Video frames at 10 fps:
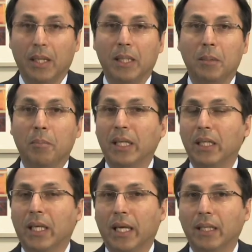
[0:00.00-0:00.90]
In
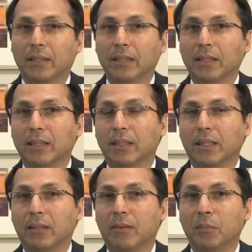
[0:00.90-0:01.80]
many cases,
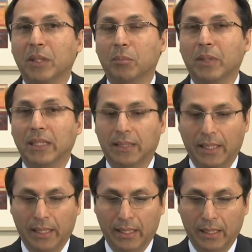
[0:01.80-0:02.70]
the agreement may
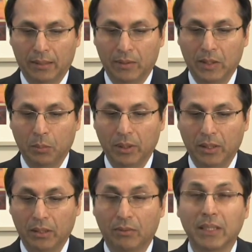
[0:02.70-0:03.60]
say, recipient
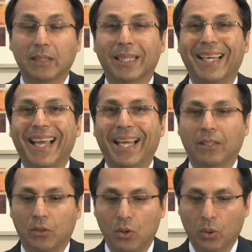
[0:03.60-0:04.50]
agrees
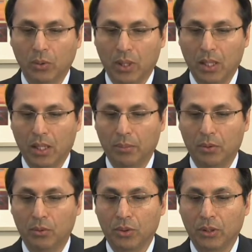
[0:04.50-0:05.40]
at no time
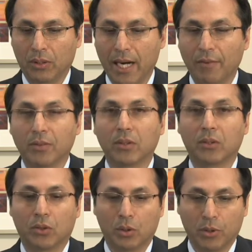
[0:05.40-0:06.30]
during or after the
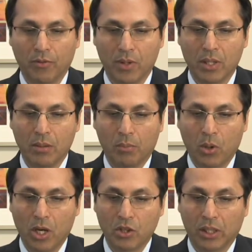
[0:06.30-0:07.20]
term of the
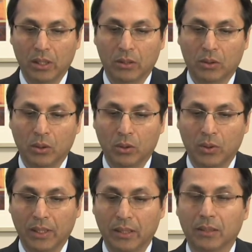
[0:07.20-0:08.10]
project
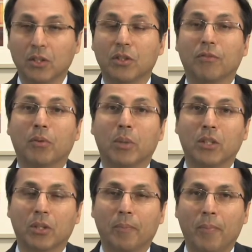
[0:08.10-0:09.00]
disclose any such
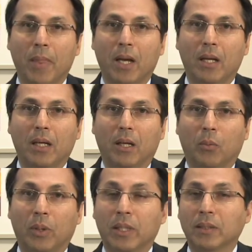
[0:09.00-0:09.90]
information.
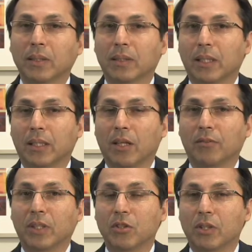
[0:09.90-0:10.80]
Well, this is a
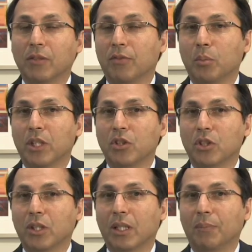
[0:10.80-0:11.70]
confidential
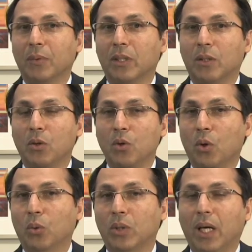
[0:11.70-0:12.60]
information with
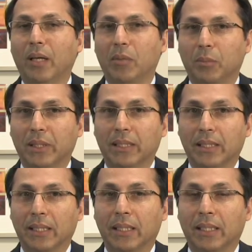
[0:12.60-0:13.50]
no time limit,
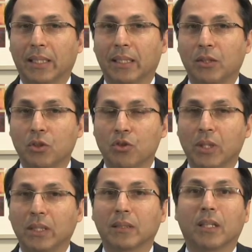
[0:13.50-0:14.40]
and
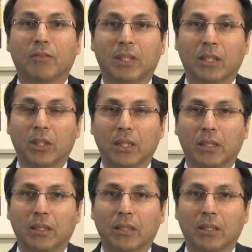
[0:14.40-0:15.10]
usually it's not very good